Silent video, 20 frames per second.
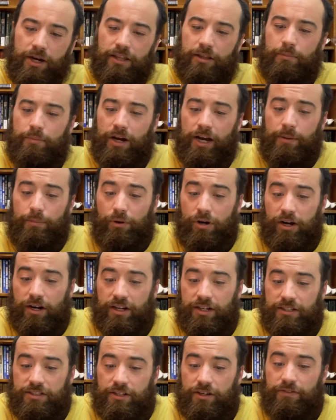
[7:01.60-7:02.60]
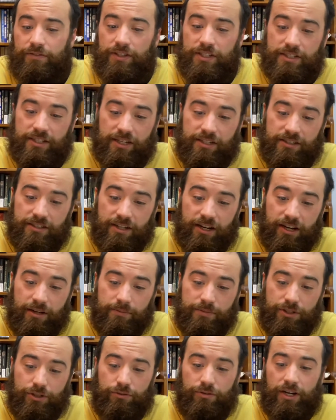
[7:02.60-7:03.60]
by the byproducts of these
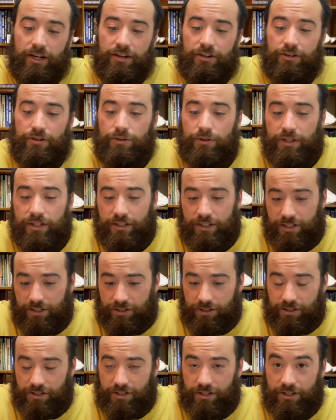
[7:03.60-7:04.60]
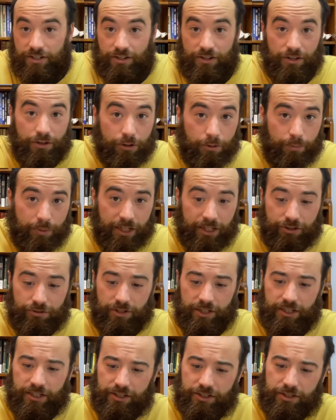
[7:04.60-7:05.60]
enzymes created new conditions, new
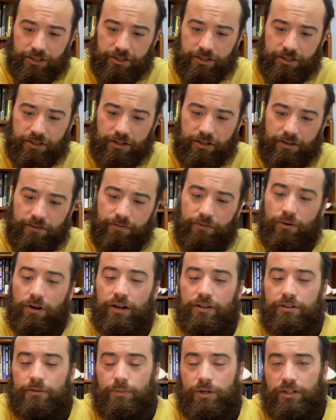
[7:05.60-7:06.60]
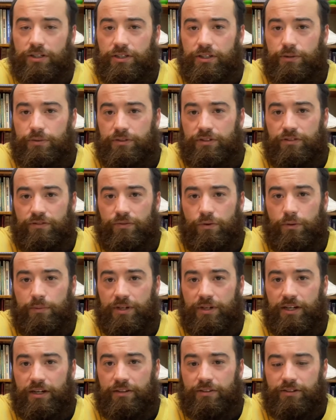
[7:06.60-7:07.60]
petri dishes for other molecules to form
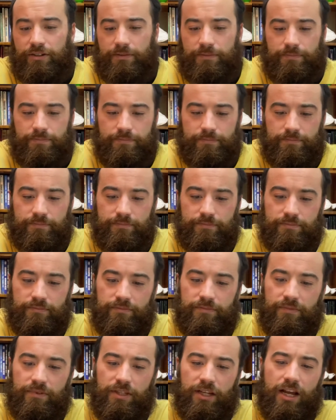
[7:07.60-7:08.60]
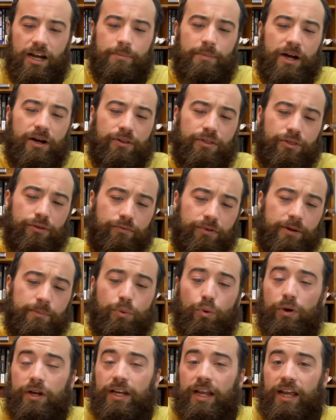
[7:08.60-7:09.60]
together. About
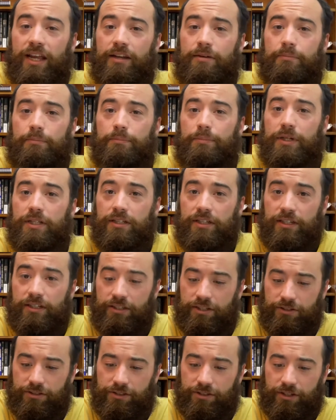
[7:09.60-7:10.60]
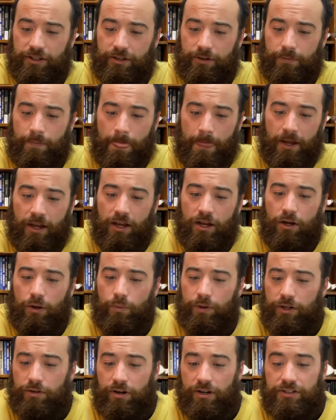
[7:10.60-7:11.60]
3.8 billion years ago,
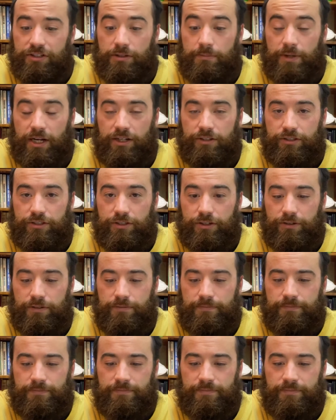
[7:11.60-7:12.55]
we crossed a milestone.